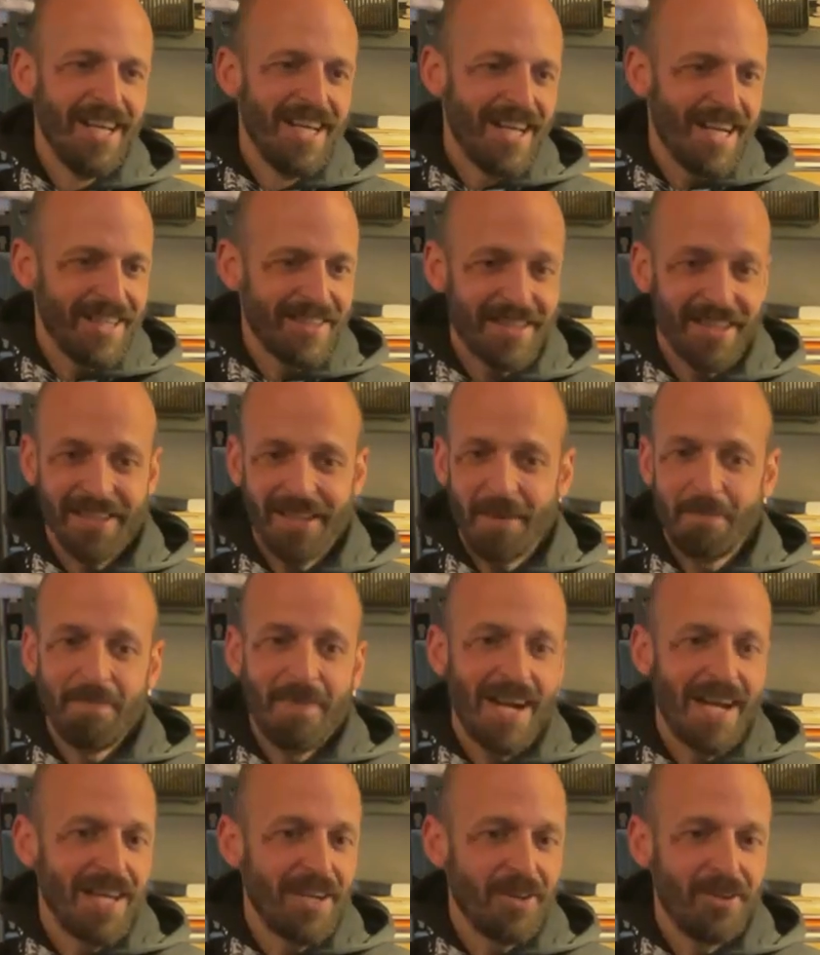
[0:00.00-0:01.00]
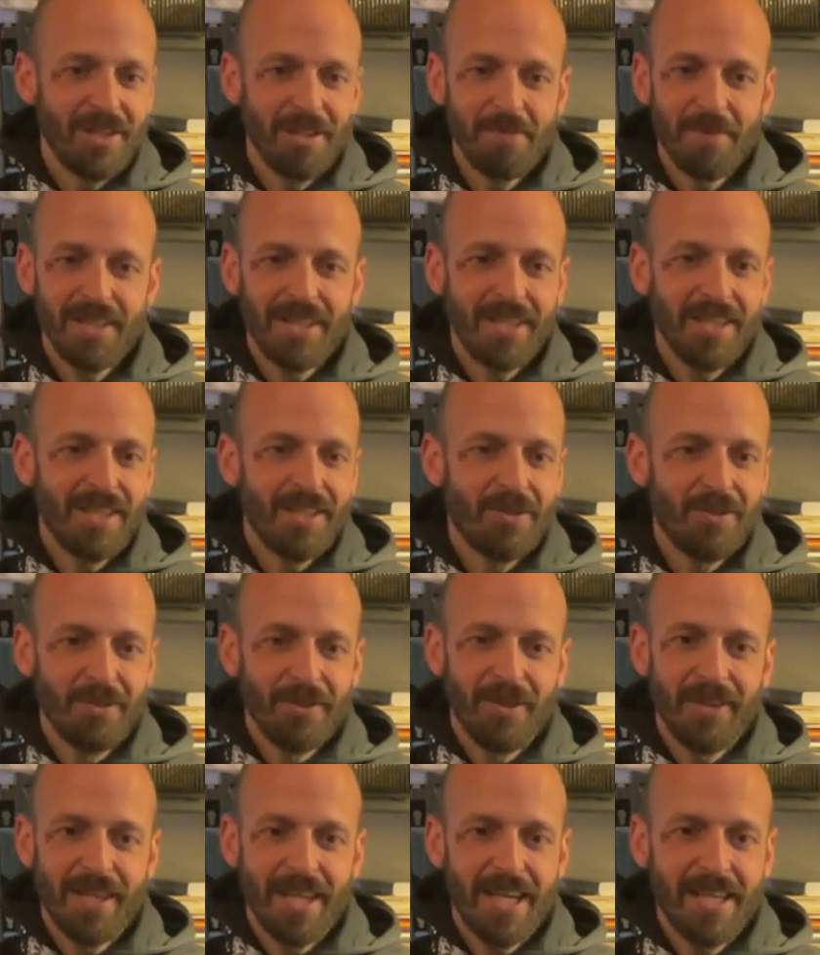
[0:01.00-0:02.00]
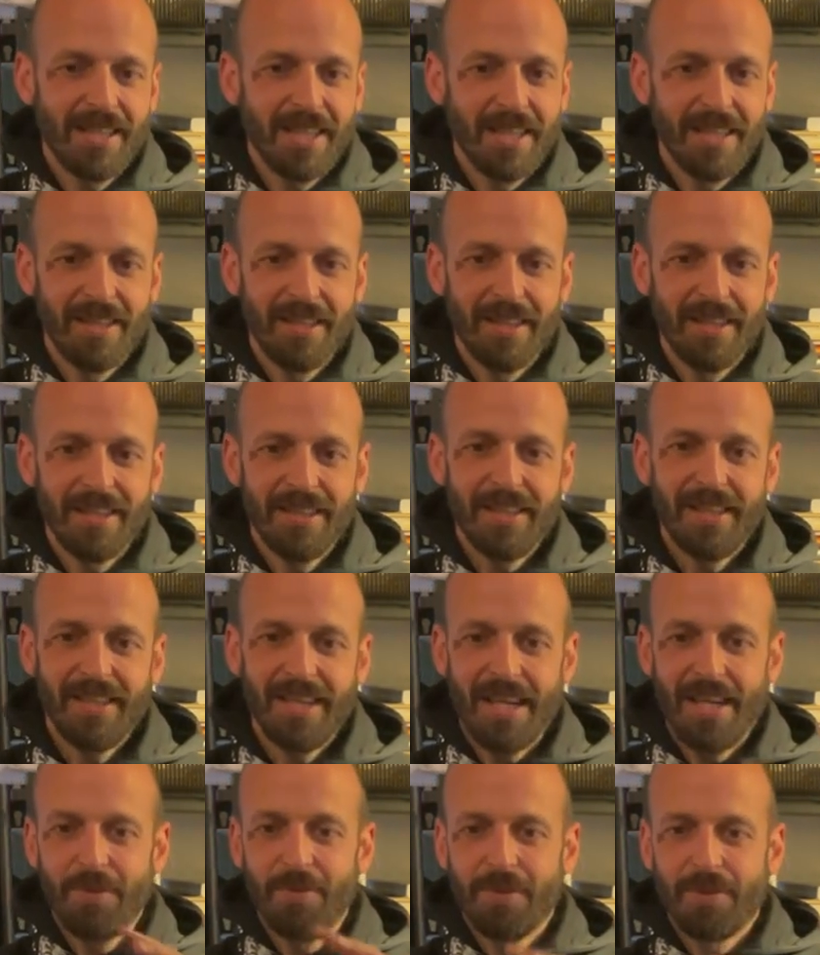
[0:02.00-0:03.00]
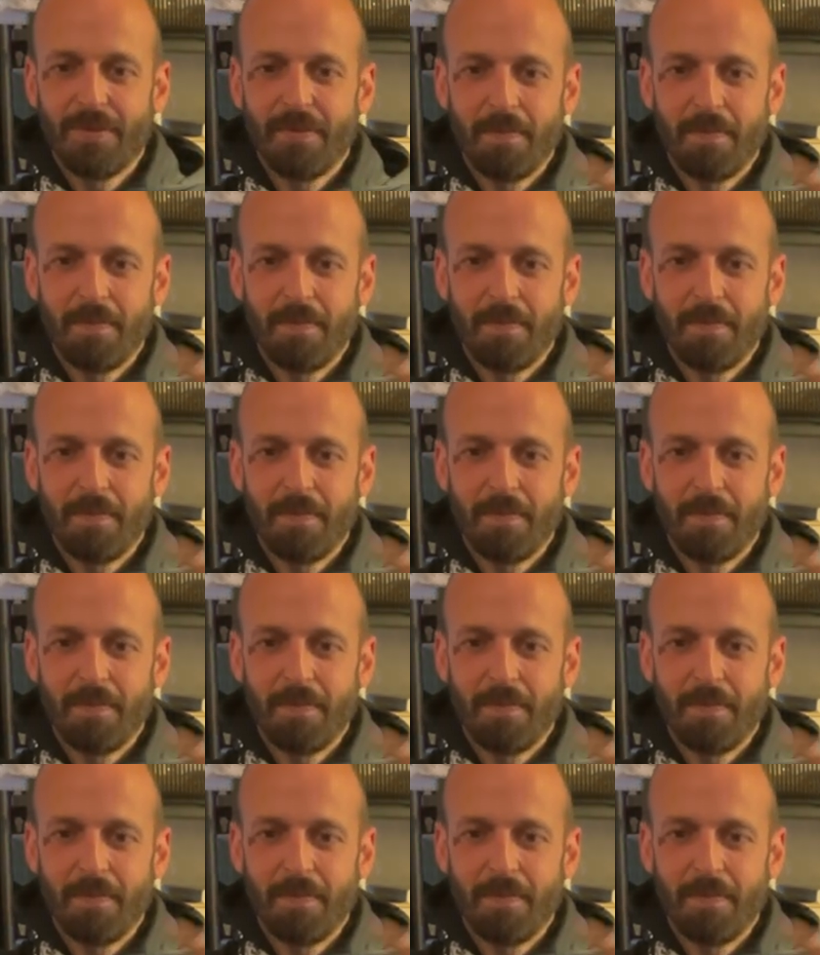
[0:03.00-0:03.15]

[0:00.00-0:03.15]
I started buying all the material to do that, and I was